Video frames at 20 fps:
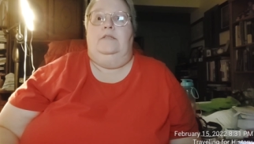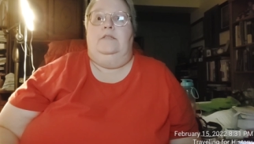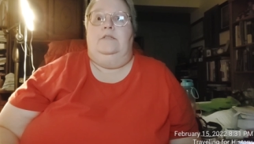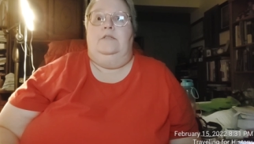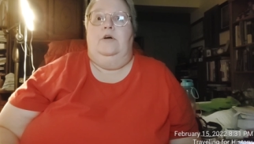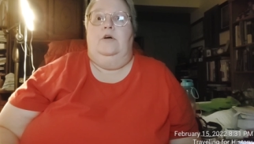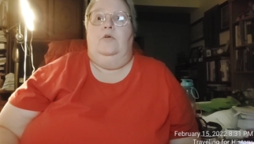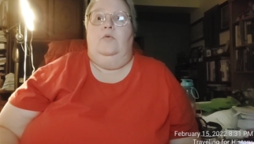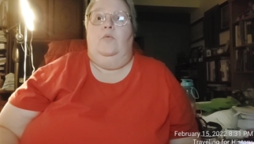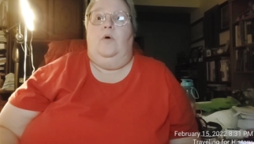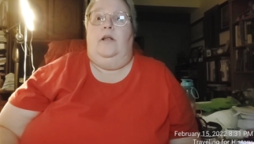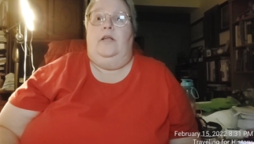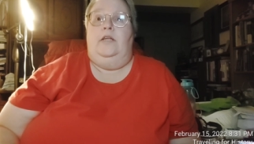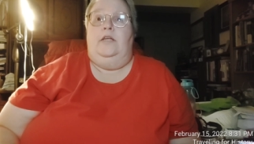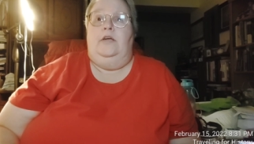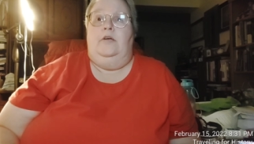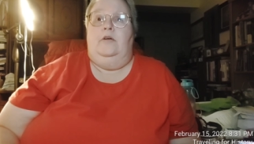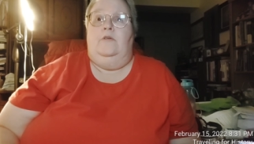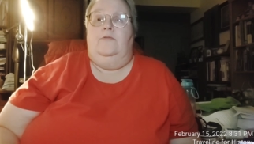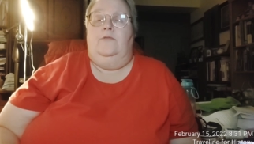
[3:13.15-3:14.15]
One year, a
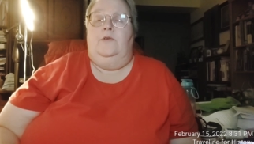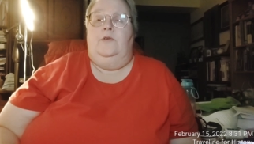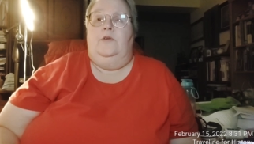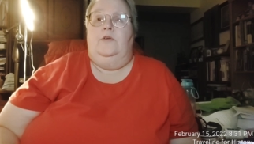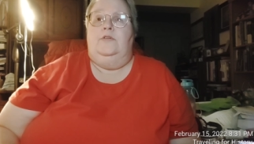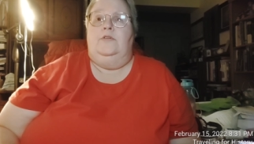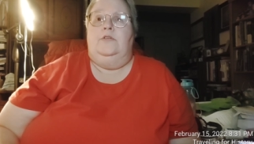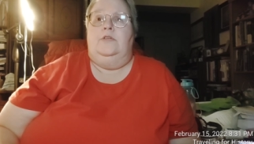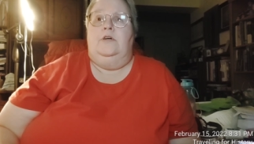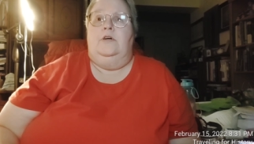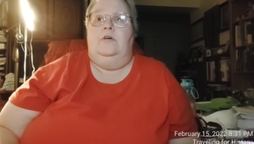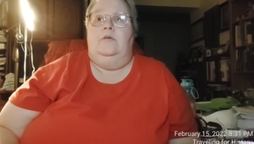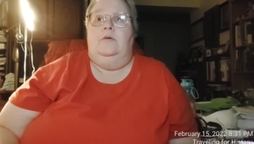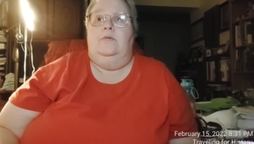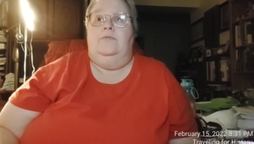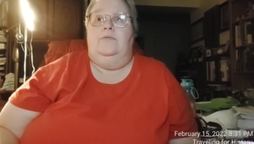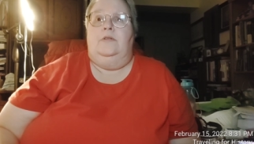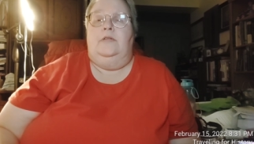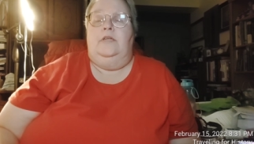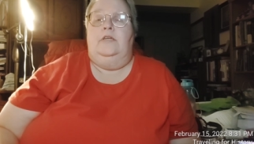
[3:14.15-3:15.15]
few years ago, of
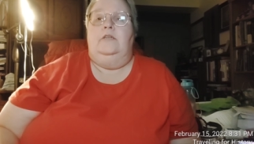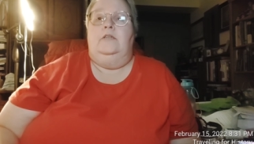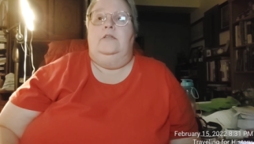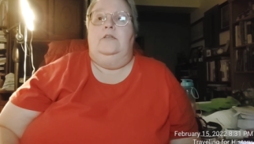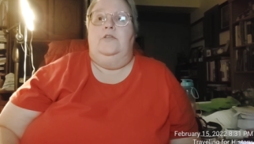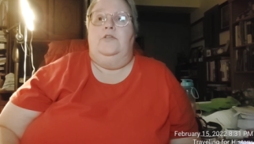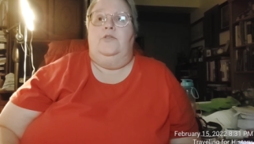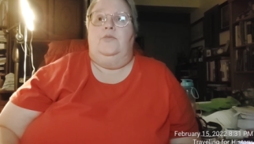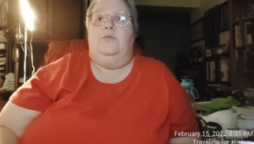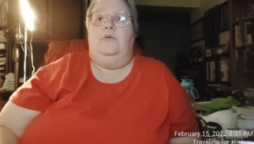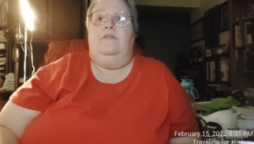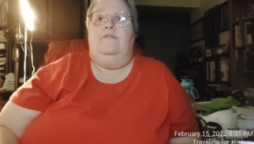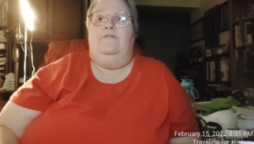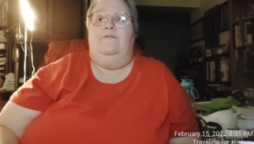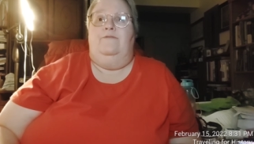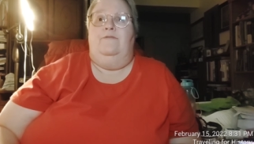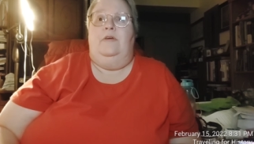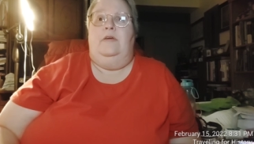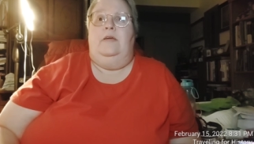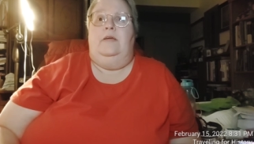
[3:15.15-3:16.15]
nearly 3
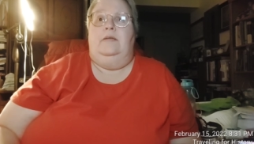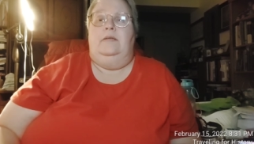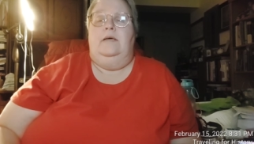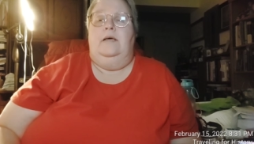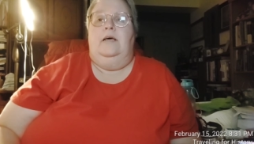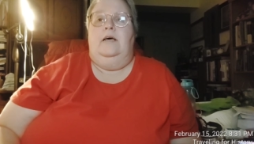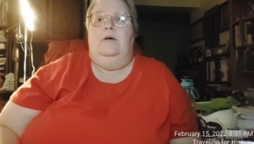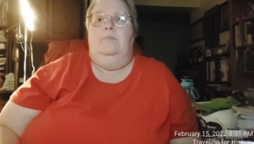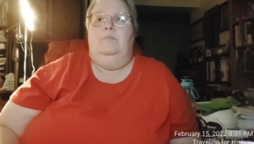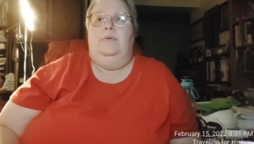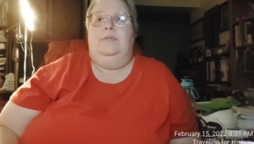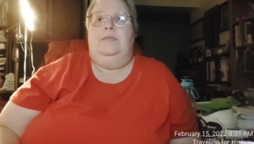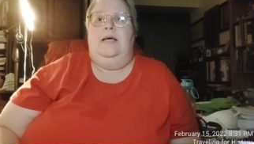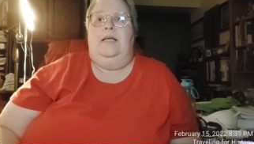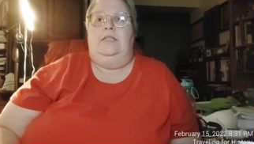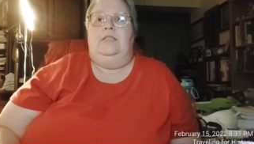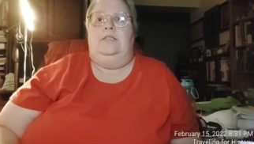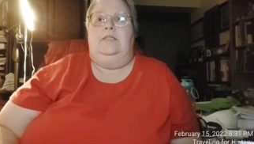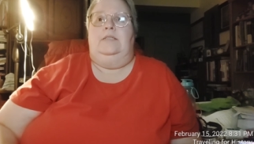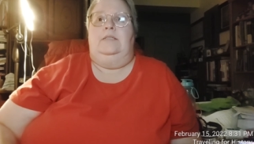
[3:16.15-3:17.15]
feet, but
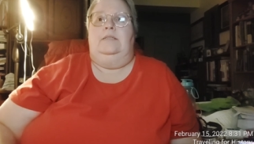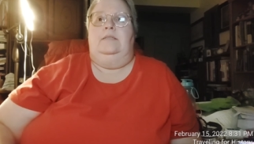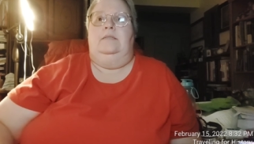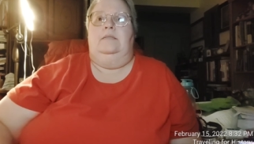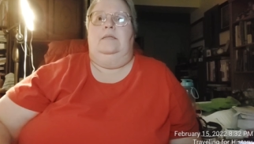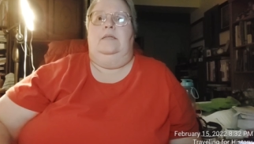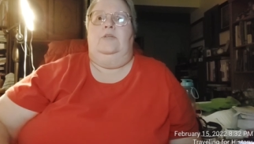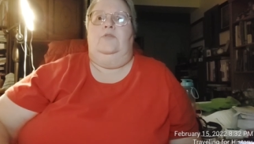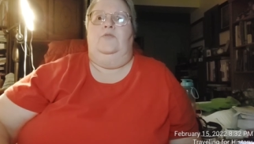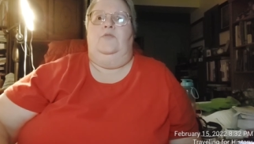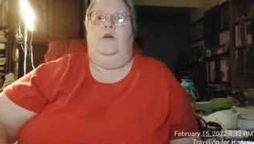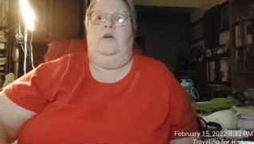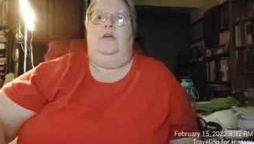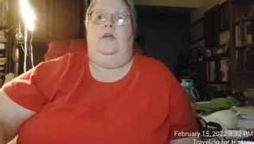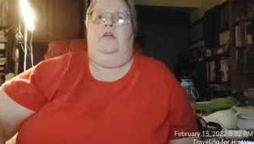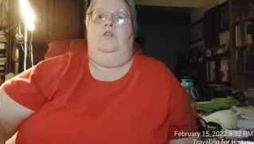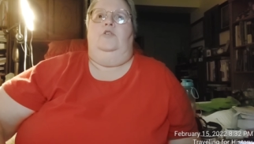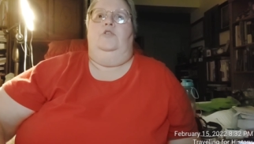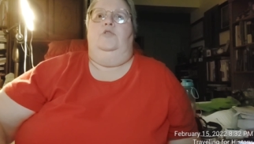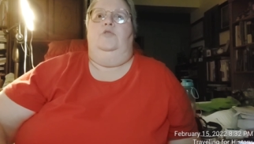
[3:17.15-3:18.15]
that's very
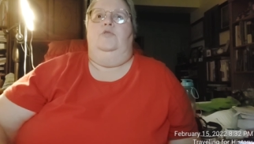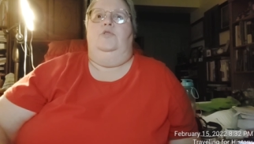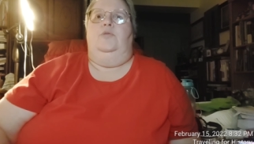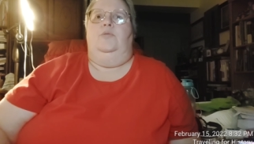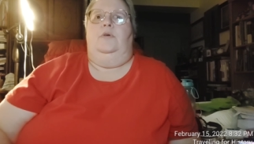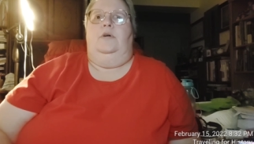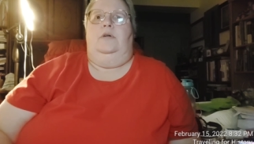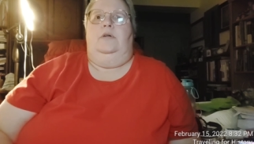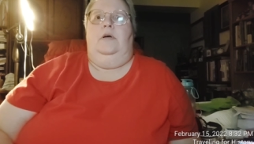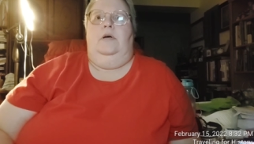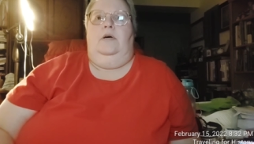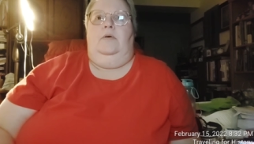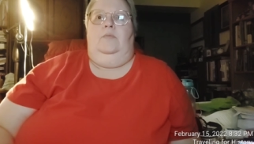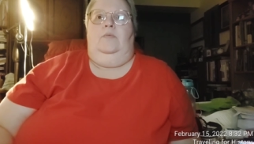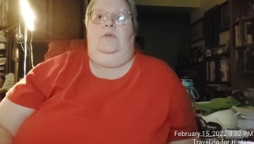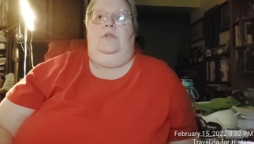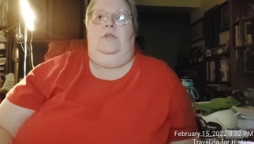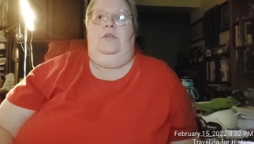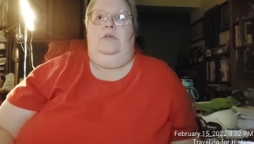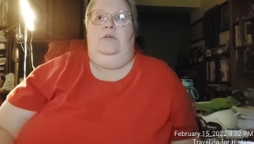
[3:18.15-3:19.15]
unusual. We
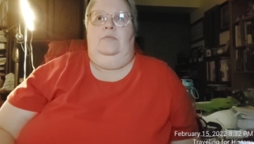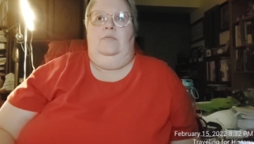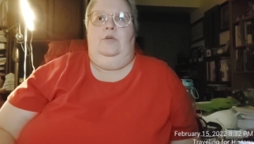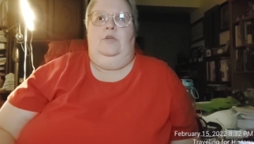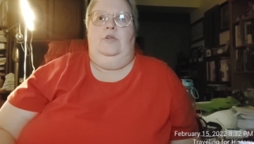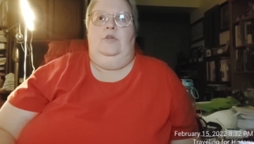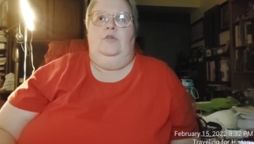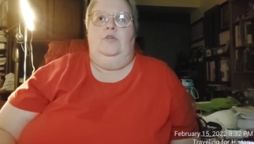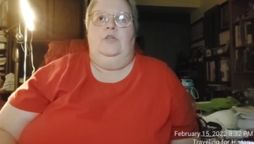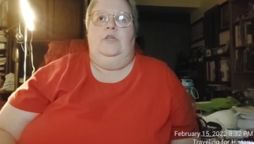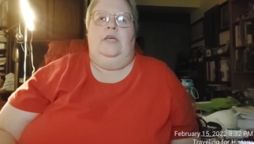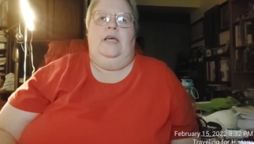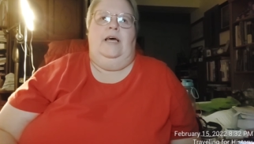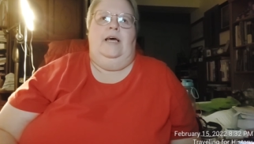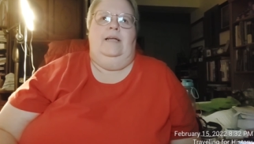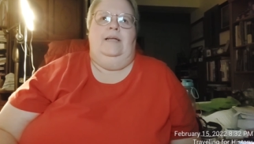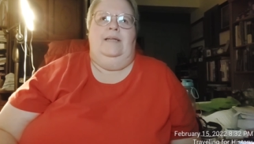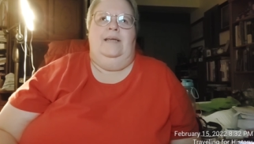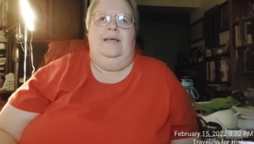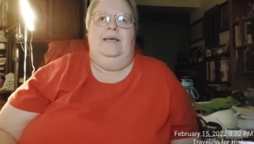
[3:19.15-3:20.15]
usually get
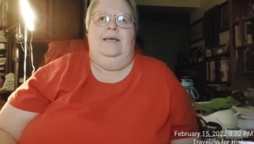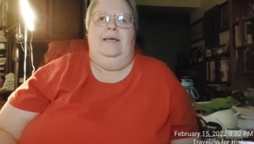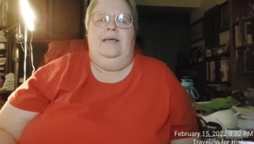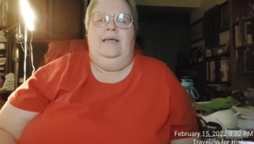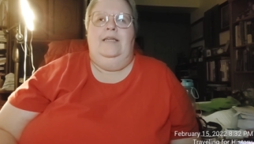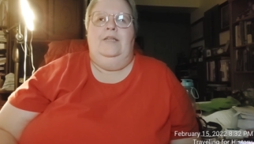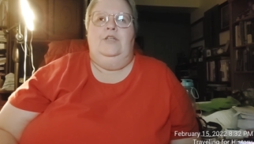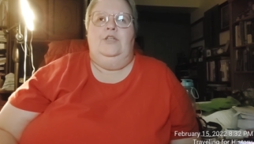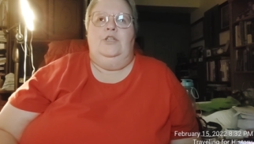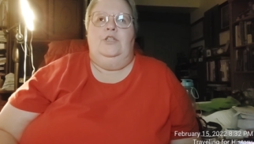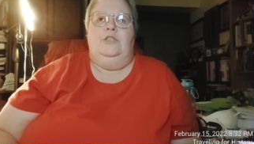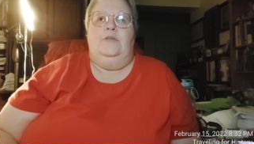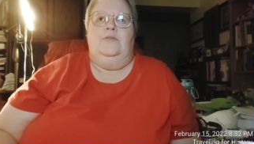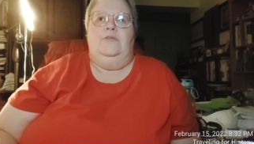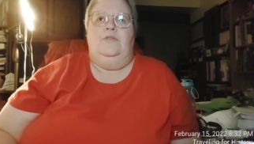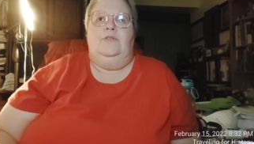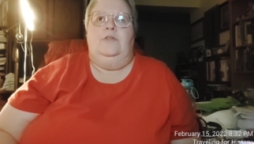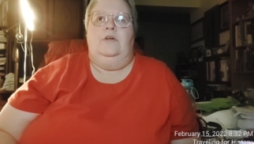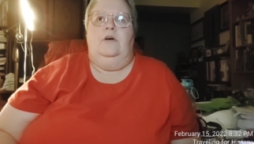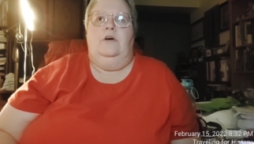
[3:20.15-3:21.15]
inches of
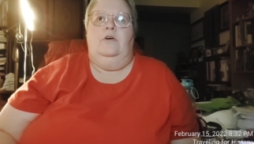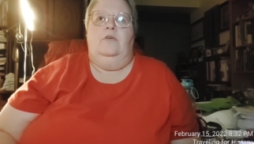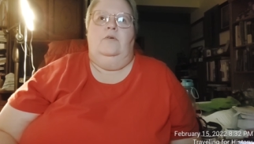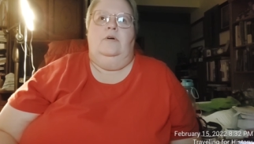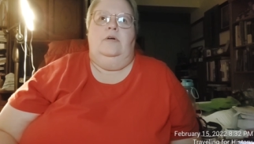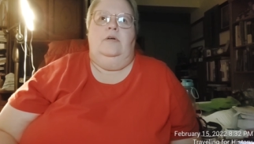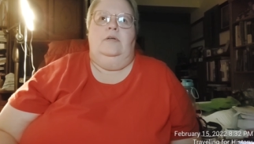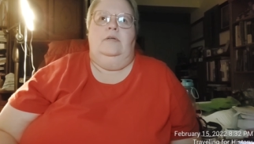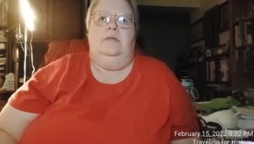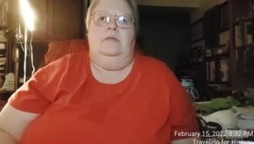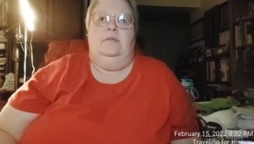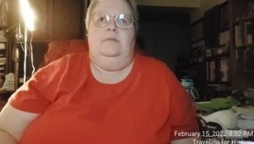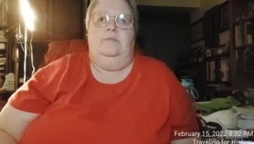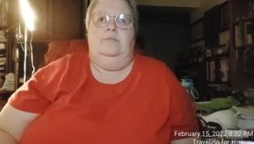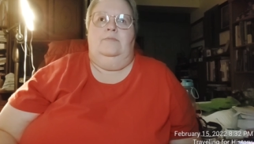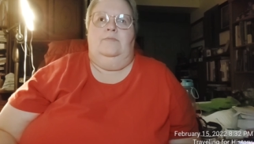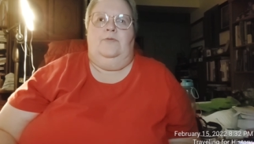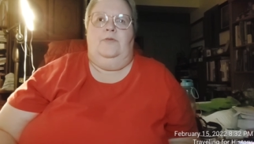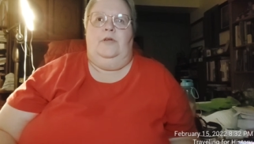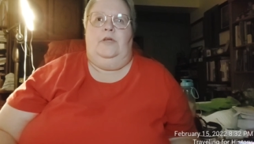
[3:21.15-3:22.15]
snow for
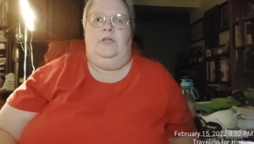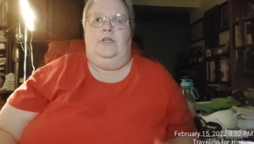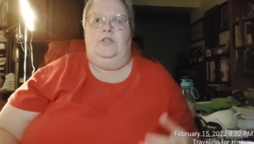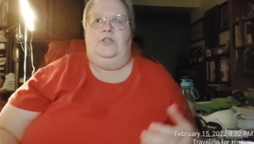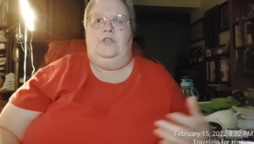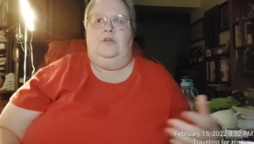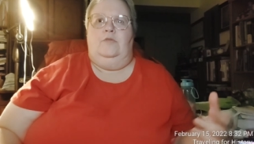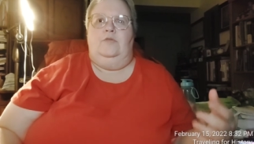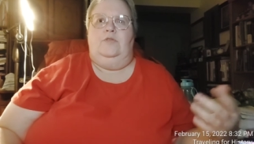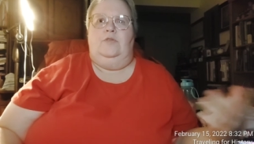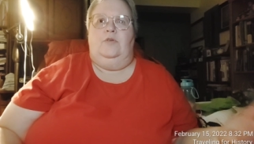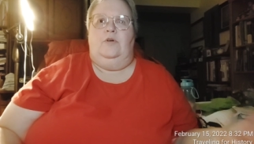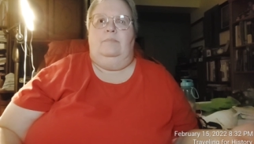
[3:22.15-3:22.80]
each snowstorm.